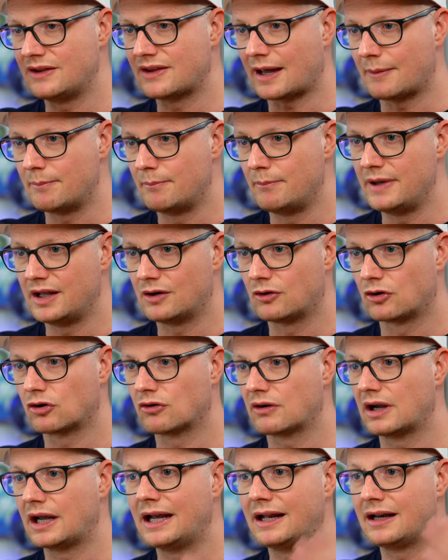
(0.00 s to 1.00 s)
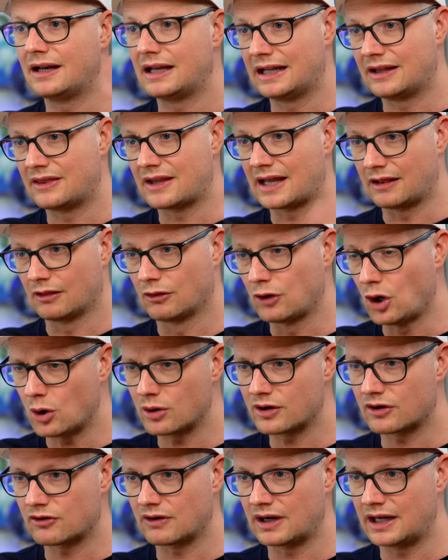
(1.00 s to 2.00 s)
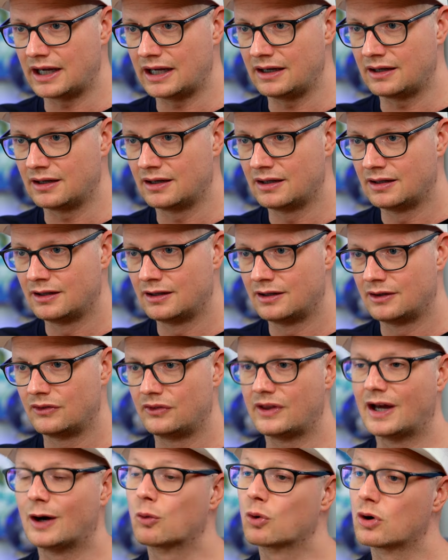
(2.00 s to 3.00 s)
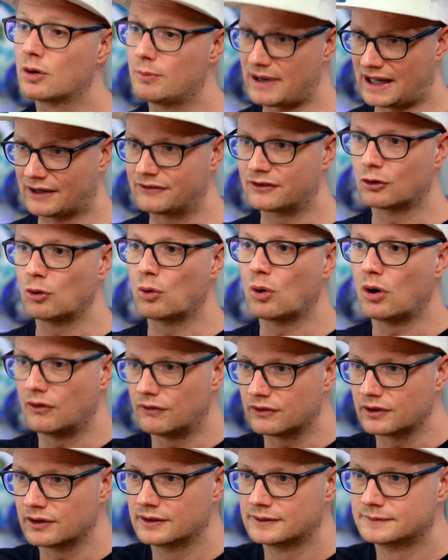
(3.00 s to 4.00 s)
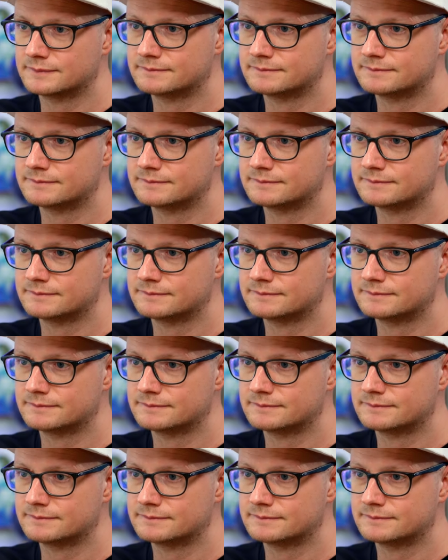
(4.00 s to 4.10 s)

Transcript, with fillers: that middle grade and that lower grade that we're about to go over.